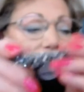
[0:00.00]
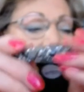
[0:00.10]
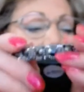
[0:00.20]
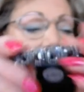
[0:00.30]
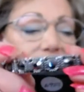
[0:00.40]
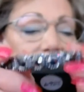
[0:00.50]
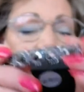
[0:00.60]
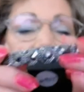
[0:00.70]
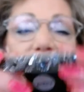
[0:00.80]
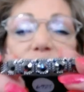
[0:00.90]
And this is
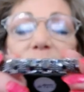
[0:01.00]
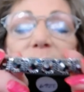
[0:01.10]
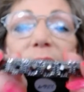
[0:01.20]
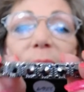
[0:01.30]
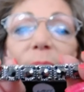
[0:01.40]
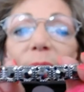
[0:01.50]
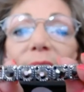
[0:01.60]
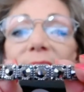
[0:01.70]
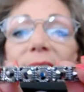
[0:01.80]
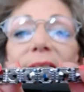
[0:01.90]
such a pretty
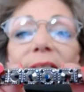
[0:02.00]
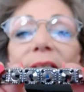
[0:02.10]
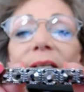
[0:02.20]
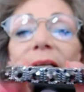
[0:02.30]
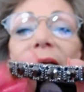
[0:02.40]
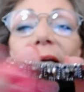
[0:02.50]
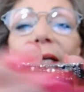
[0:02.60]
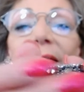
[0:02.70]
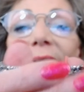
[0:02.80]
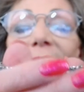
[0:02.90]
bracelet.
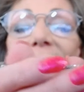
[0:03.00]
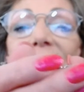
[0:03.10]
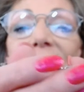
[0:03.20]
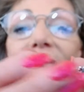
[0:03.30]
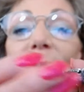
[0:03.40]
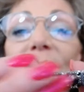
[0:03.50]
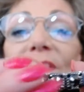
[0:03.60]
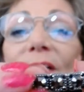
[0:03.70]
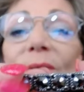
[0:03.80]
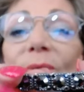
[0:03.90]
And it has the
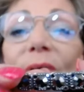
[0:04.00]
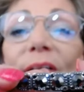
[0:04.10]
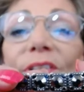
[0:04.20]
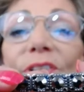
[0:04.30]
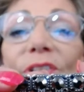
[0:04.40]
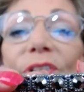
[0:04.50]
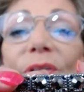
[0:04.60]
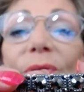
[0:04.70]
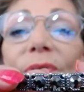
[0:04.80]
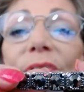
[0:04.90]
hematite
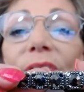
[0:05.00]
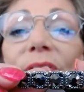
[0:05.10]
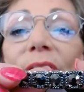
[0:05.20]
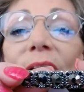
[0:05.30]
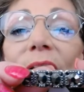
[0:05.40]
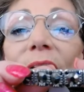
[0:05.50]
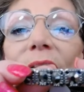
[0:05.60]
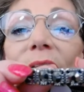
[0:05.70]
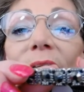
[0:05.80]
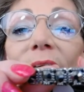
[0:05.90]
rhinestones
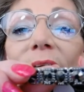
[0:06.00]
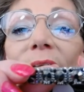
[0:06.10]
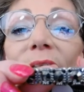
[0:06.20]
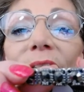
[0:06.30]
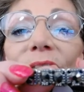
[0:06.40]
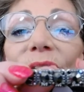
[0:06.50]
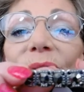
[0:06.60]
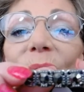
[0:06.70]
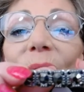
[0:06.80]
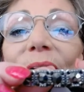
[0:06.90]
in
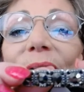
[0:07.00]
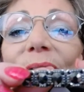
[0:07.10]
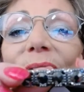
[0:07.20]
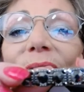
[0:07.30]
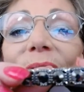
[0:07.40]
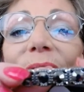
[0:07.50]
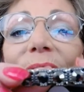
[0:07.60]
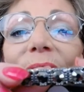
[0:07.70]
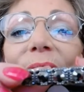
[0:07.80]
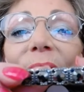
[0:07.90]
squares,
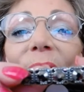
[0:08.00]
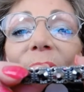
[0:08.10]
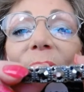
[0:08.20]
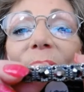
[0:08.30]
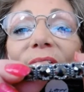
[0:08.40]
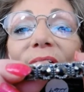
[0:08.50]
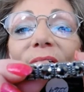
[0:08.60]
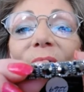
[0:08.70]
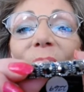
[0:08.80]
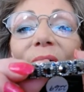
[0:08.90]
but
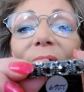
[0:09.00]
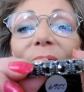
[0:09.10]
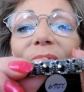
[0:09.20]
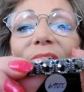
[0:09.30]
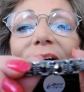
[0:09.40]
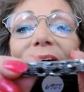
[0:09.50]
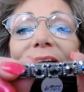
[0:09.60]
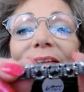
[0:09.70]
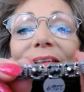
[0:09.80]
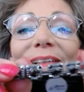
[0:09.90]
they're all round
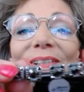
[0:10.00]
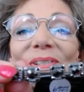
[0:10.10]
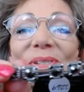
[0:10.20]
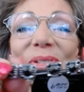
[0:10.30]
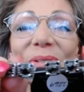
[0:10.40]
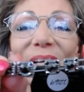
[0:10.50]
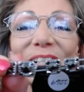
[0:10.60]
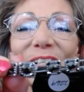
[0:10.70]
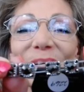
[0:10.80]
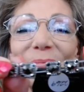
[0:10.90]
cut
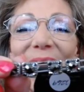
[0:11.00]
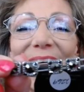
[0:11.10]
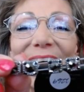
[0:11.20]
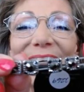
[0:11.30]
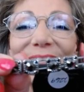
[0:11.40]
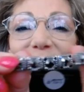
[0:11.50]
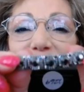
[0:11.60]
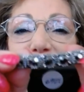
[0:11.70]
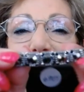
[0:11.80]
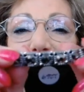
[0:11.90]
stretchy band,
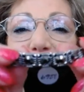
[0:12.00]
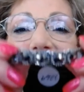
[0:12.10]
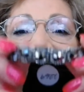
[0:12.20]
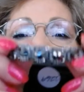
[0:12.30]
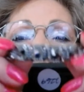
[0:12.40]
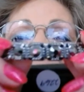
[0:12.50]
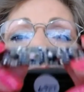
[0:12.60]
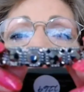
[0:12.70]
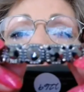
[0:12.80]
so you will love it.